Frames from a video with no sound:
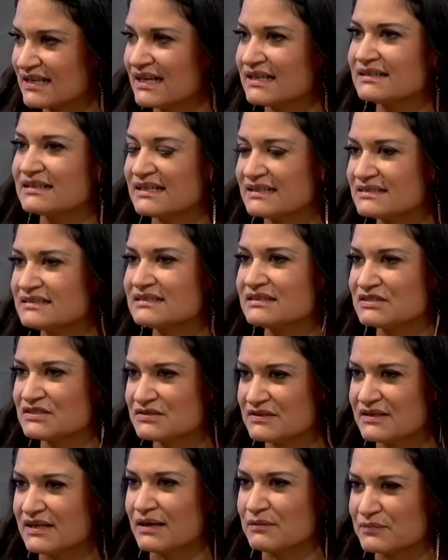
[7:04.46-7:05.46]
and lesson
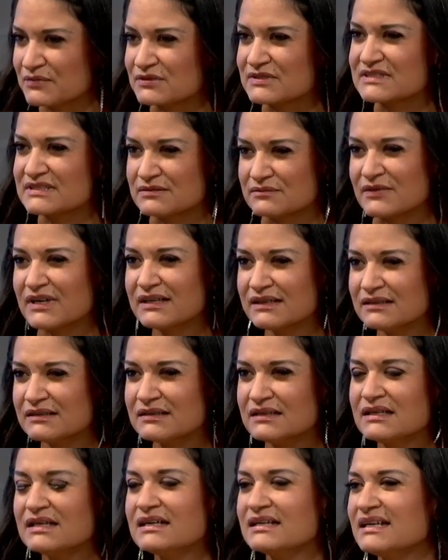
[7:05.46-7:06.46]
to that person, right? Mm
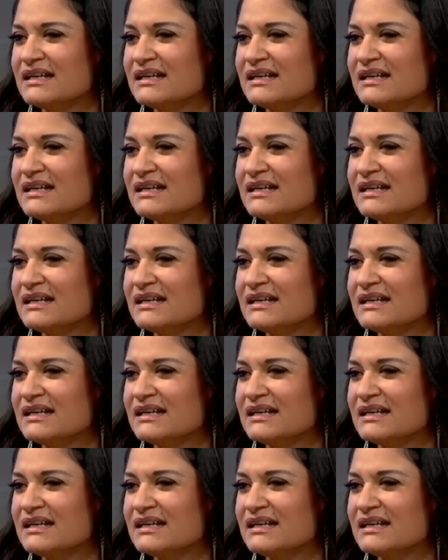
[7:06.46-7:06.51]
-hmm.